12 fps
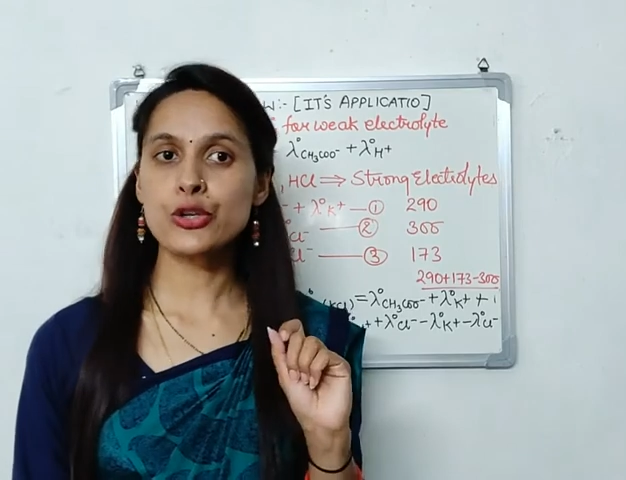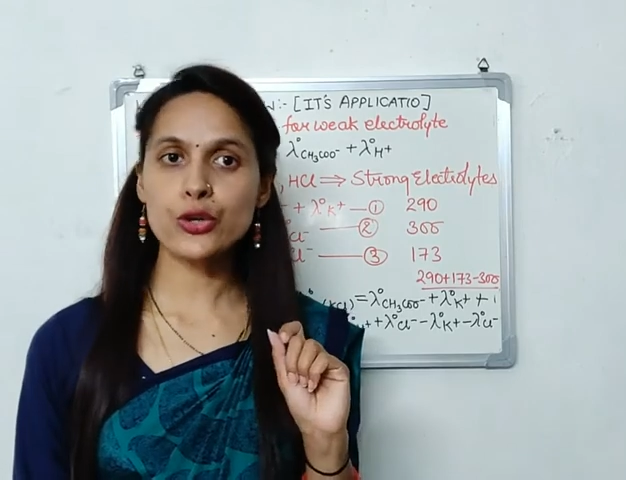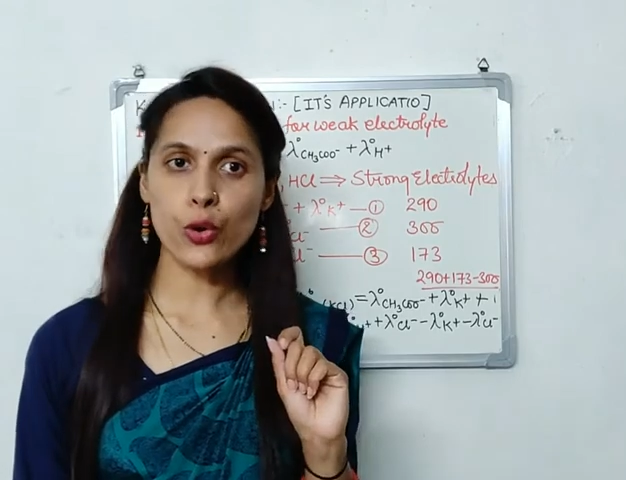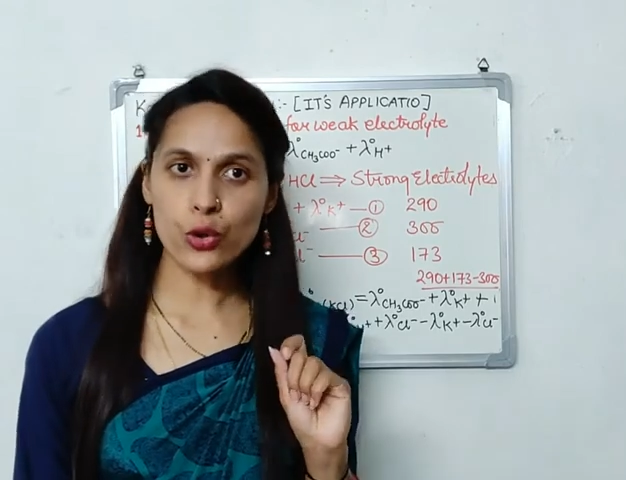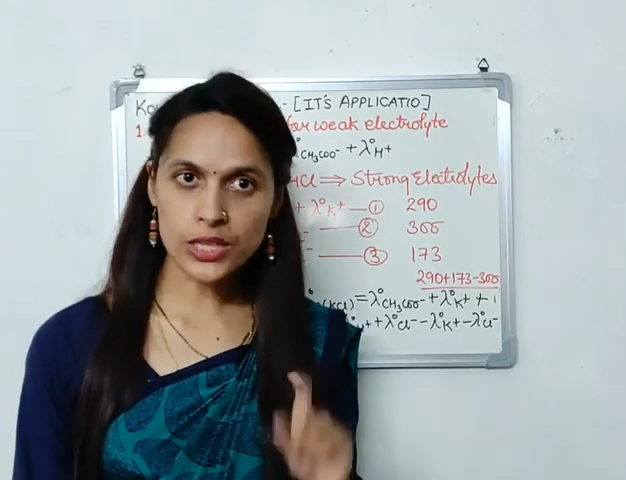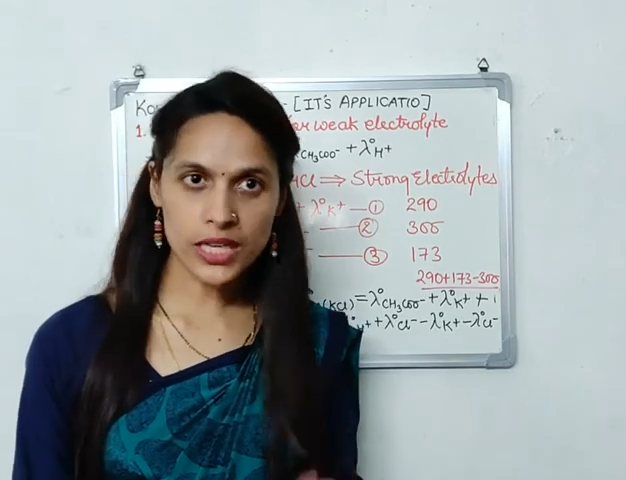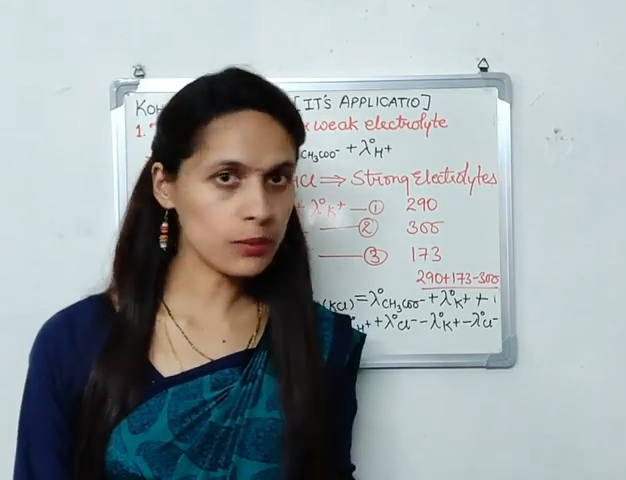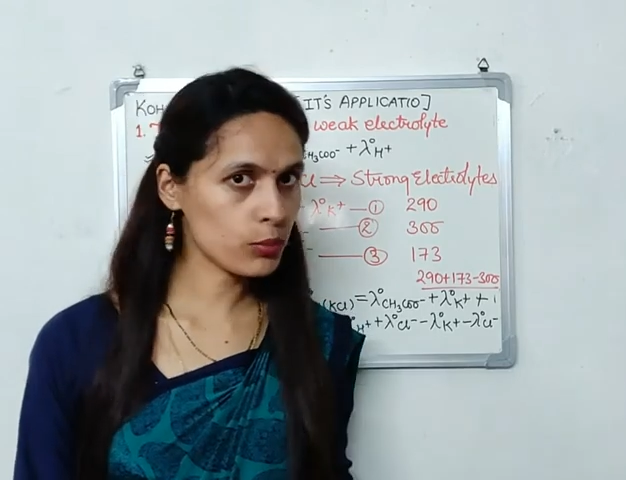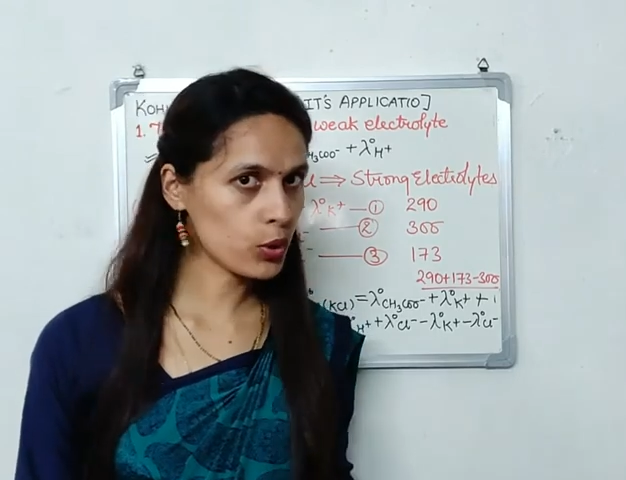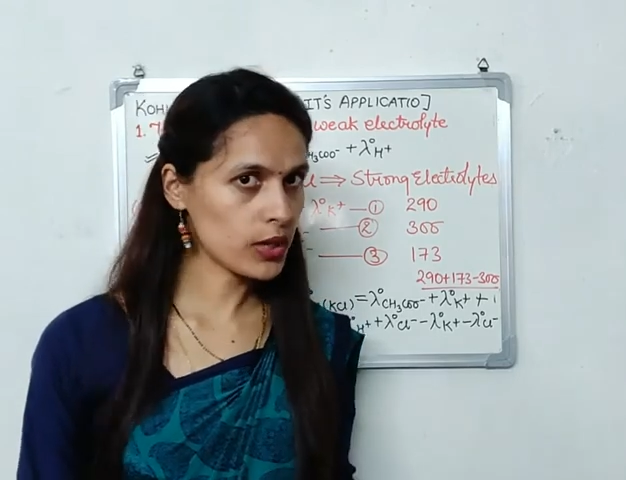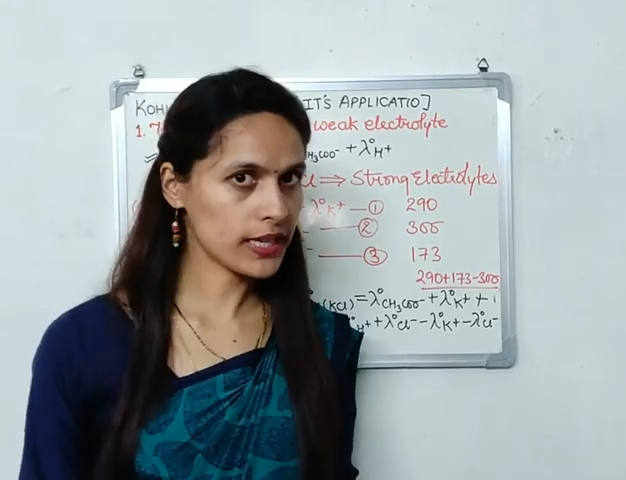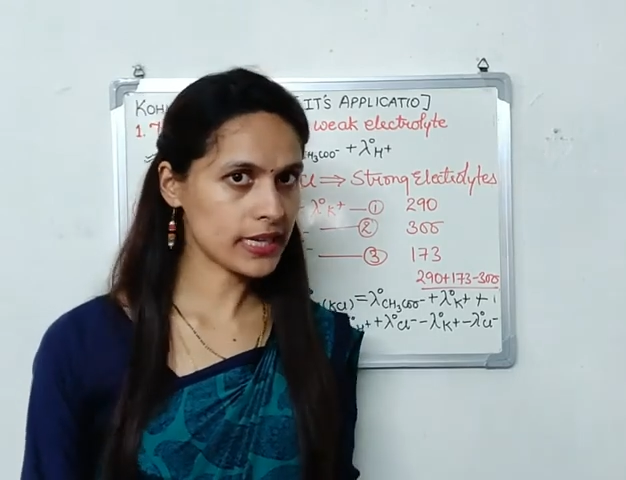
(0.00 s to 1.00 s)
total
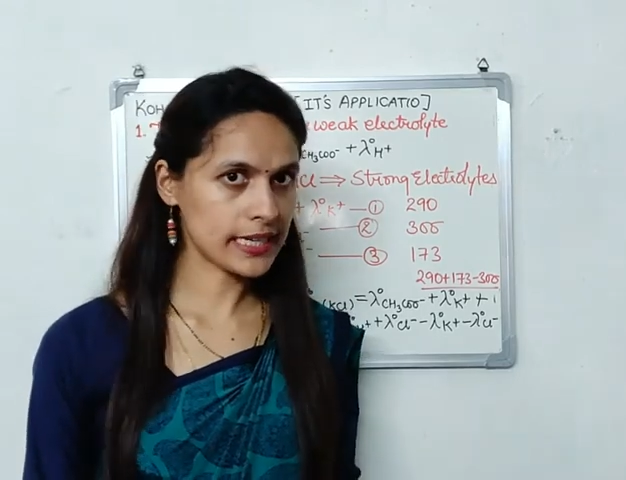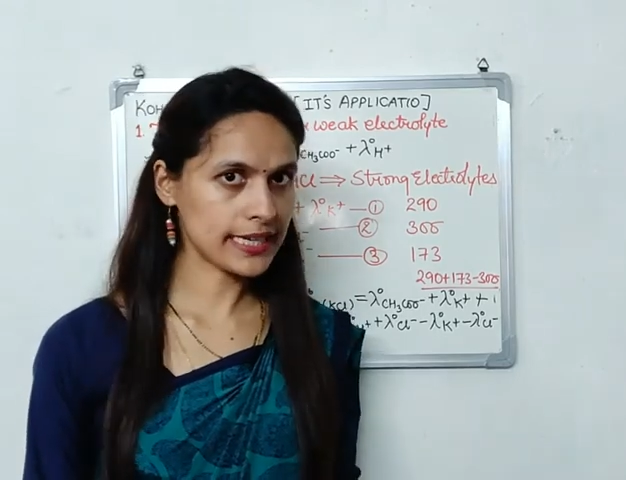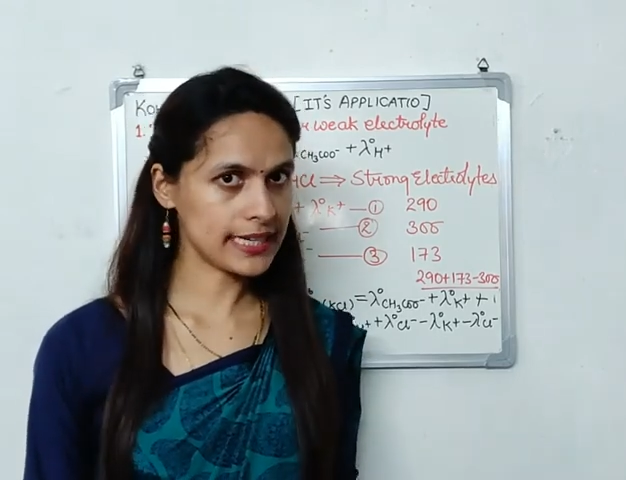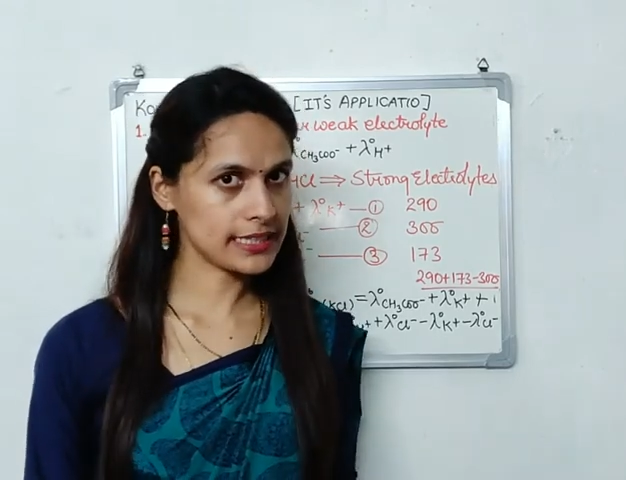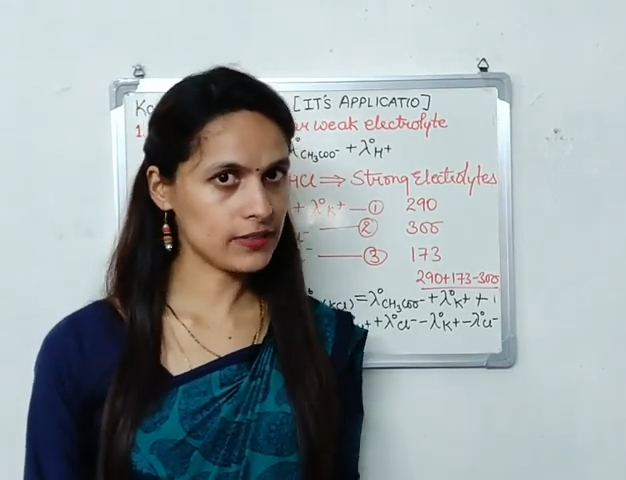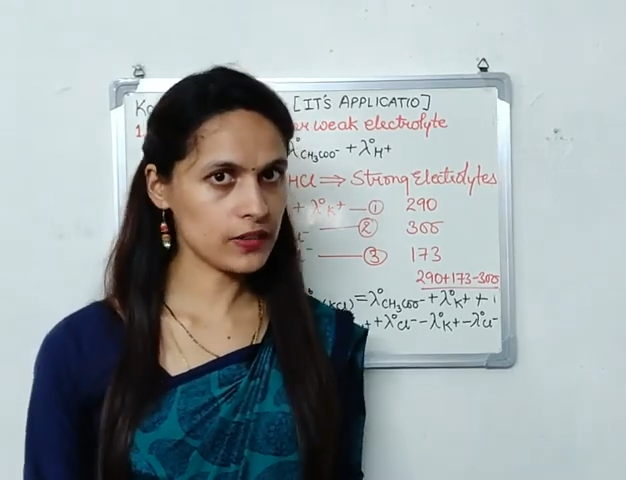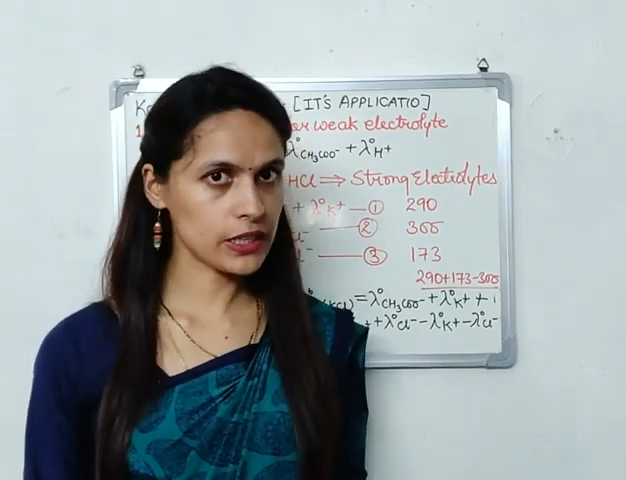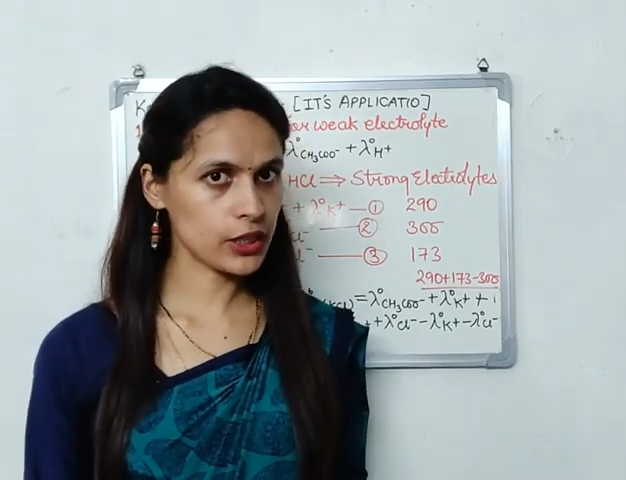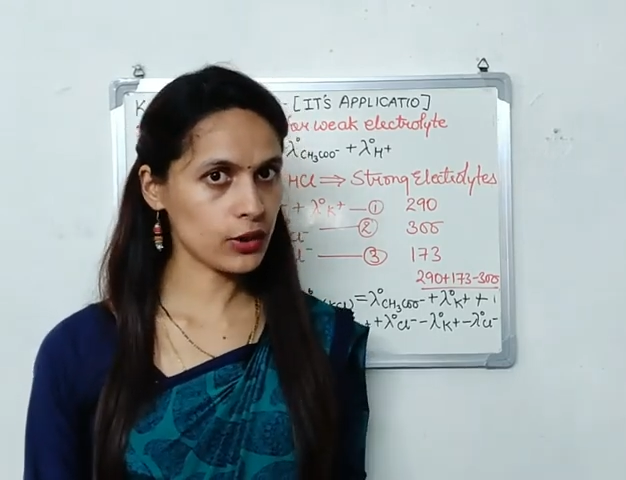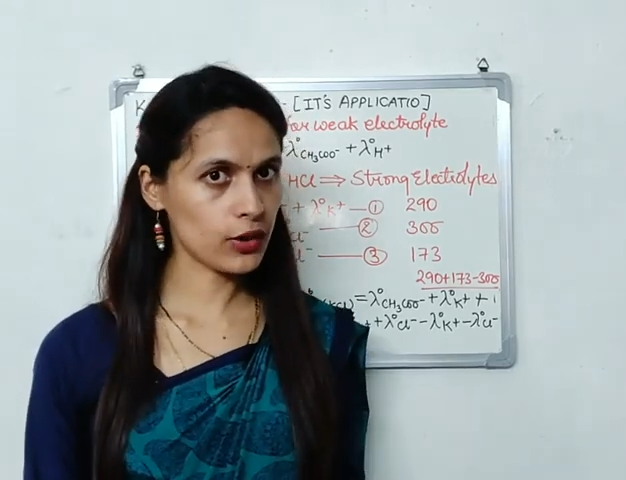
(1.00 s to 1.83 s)
molar conductivity